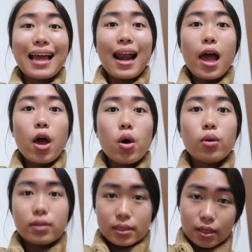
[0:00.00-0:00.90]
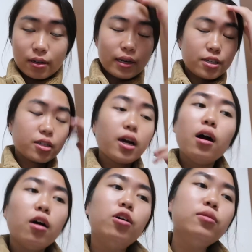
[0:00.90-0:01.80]
Hello. So I just
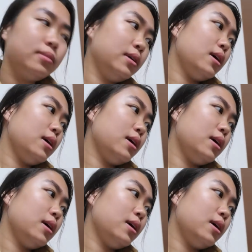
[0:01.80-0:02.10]
got home.